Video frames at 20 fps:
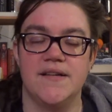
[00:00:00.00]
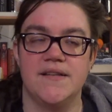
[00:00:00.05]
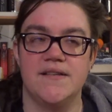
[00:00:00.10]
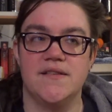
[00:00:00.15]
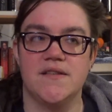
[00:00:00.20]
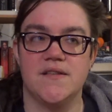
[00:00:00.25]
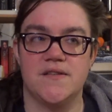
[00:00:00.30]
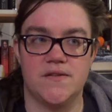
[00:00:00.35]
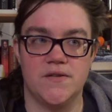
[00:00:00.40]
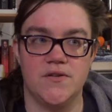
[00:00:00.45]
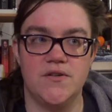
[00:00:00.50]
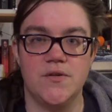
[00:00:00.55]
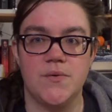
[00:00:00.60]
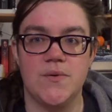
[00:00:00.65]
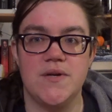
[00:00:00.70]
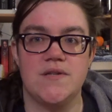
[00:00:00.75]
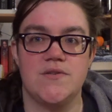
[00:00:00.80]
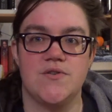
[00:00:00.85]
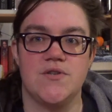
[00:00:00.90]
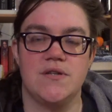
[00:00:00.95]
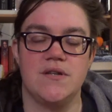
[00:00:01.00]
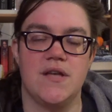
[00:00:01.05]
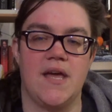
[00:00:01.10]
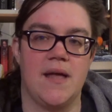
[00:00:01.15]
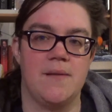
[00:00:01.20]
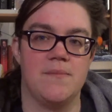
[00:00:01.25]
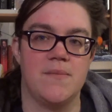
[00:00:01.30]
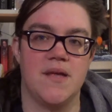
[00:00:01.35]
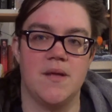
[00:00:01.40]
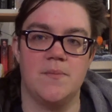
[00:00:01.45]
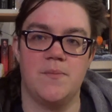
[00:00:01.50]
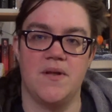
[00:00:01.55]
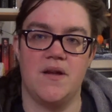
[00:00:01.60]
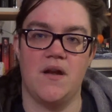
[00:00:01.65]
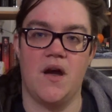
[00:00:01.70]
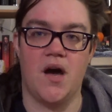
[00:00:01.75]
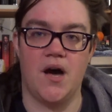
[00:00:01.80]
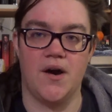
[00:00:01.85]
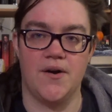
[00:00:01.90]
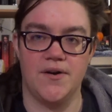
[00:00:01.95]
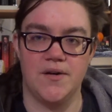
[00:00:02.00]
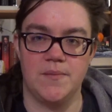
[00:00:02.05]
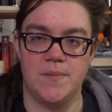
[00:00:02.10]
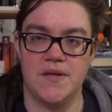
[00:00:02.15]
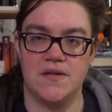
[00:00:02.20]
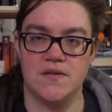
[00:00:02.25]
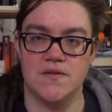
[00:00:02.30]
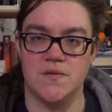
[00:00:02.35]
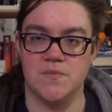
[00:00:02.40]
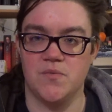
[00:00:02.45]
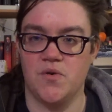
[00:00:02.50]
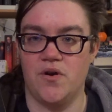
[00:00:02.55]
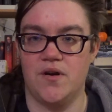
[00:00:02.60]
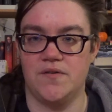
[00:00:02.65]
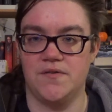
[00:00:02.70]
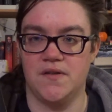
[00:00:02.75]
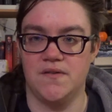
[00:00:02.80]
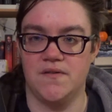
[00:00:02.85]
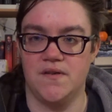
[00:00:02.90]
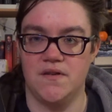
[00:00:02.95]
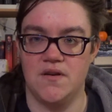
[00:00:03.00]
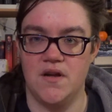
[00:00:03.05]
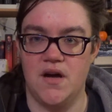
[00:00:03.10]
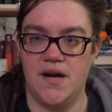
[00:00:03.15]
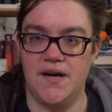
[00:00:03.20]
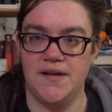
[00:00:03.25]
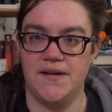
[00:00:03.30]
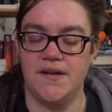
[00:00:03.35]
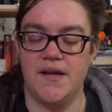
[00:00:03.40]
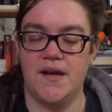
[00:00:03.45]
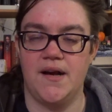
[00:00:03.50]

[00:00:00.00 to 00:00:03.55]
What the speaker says: The third question can be a bit hard because more often than not,